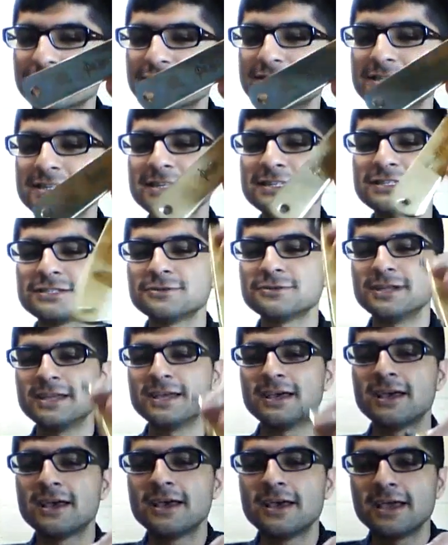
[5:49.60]
interesting
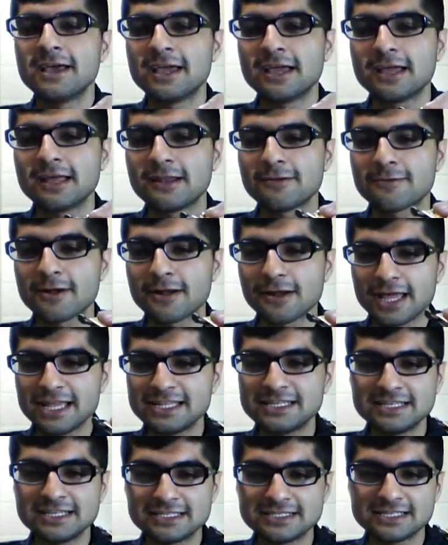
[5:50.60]
history. In around
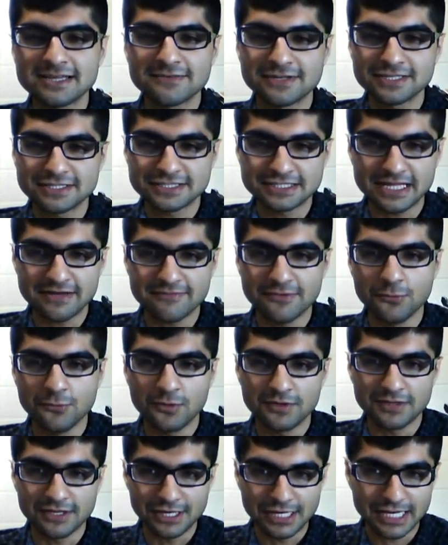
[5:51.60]

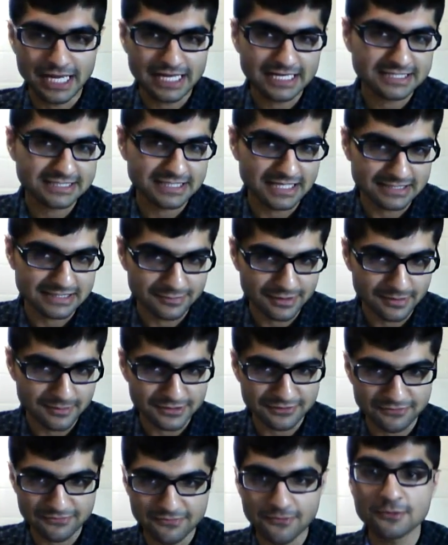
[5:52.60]
1877, when the United States pretty
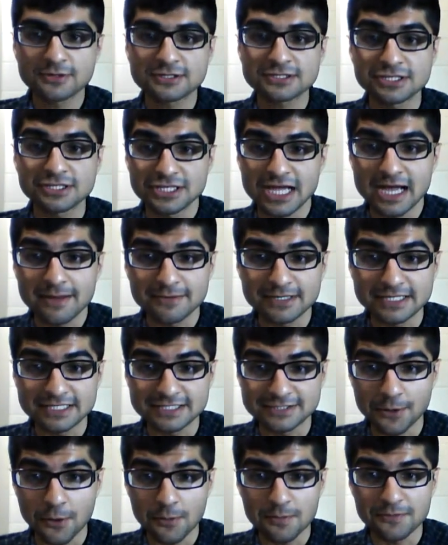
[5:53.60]
much forced the
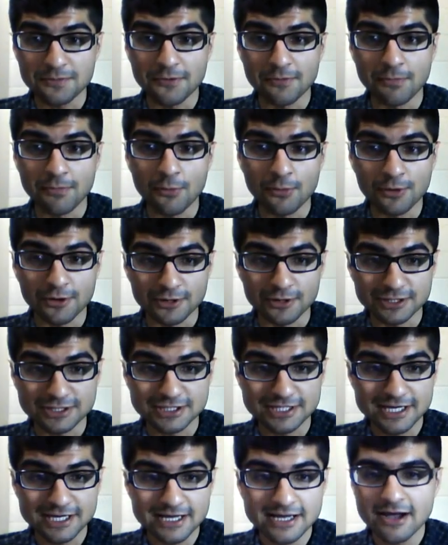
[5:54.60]
Japanese to open their
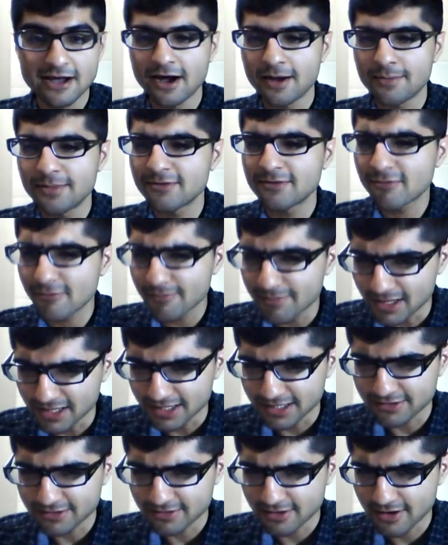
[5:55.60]
borders, a bit of a
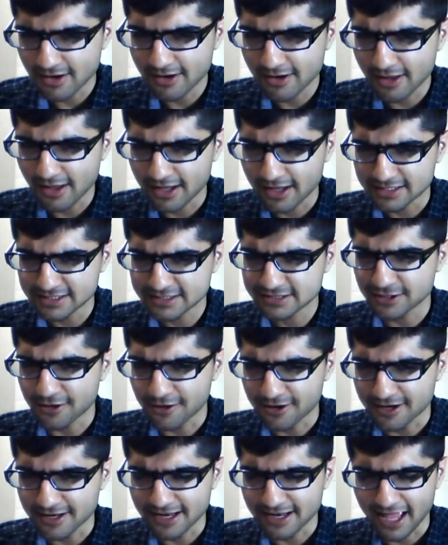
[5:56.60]
rebellion
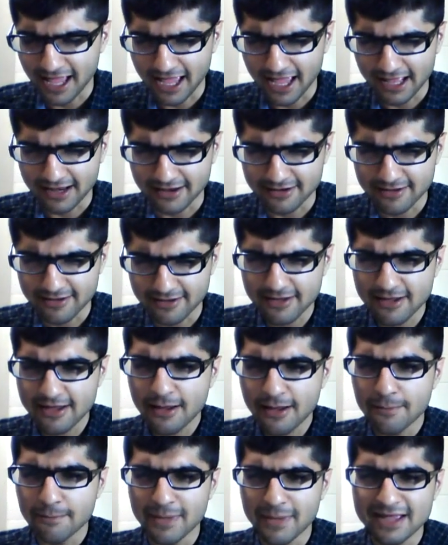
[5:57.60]
started, and
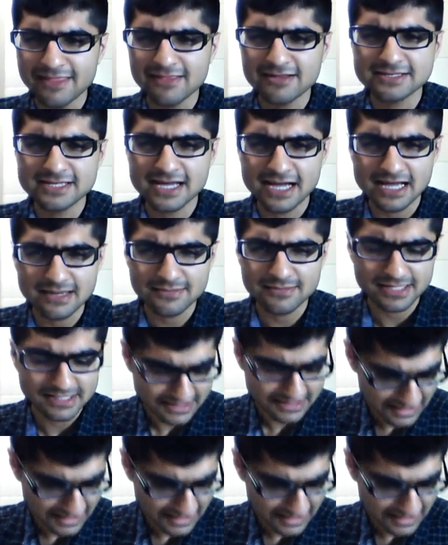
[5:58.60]
by the time,